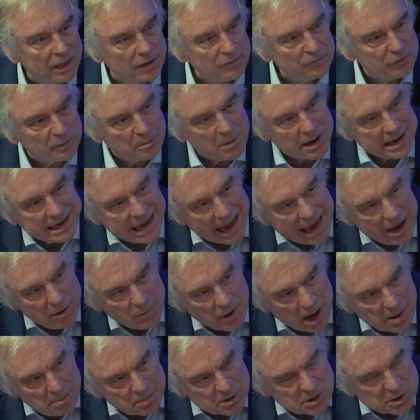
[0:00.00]
From a
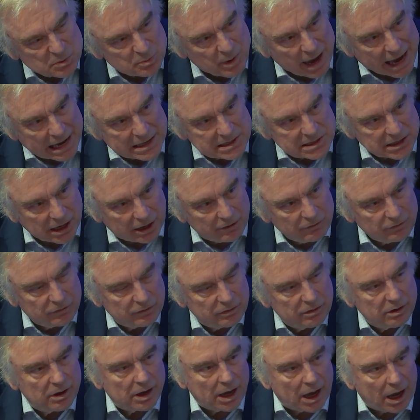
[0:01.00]
gateway perspective,
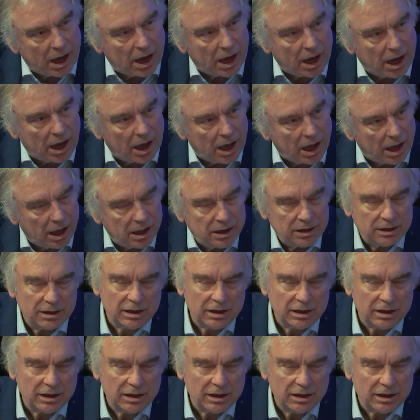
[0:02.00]
you're